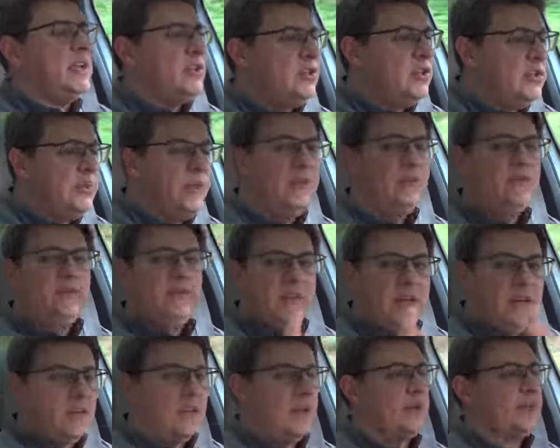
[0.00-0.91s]
you will
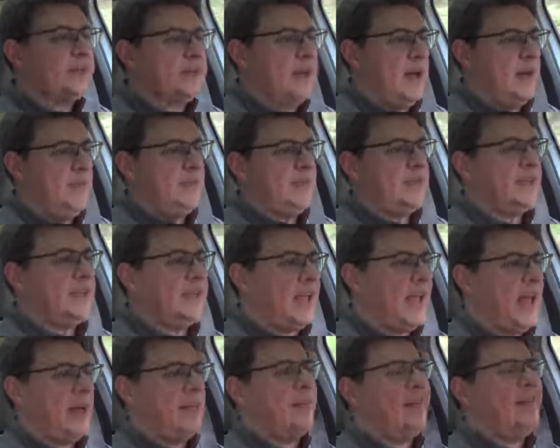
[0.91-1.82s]
feel those come into the
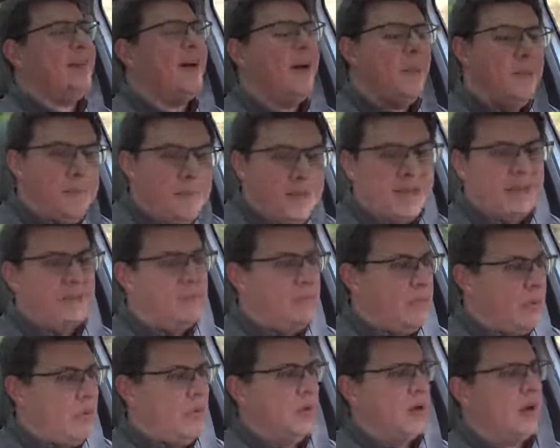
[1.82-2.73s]
cabin a bit
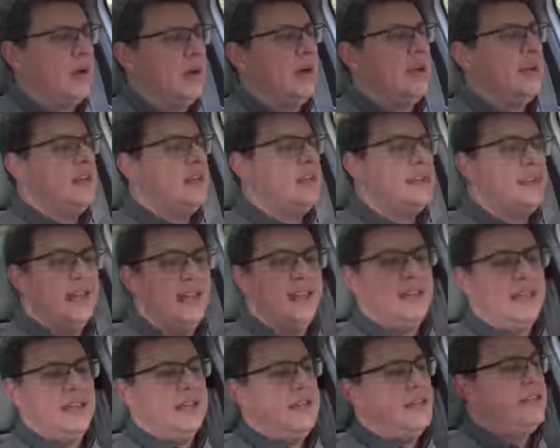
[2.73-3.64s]
more
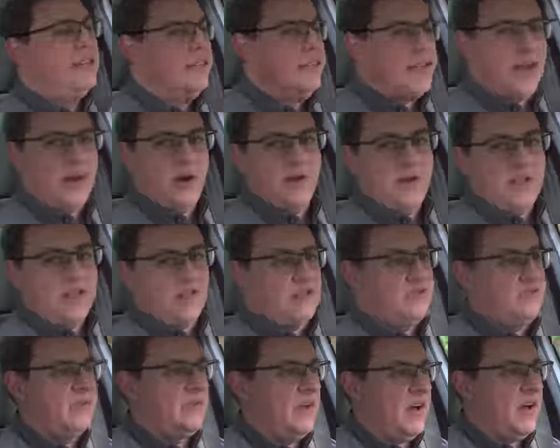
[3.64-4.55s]
than in an Audi
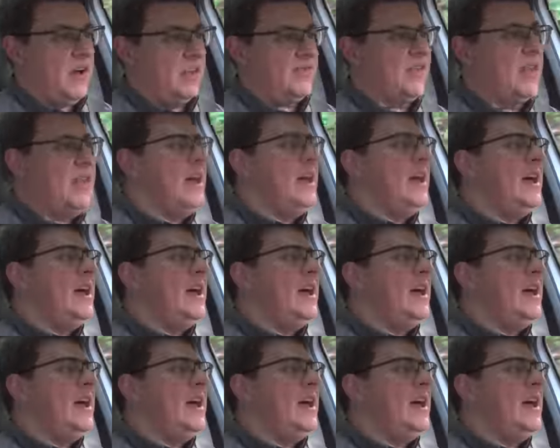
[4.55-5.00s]
Q5.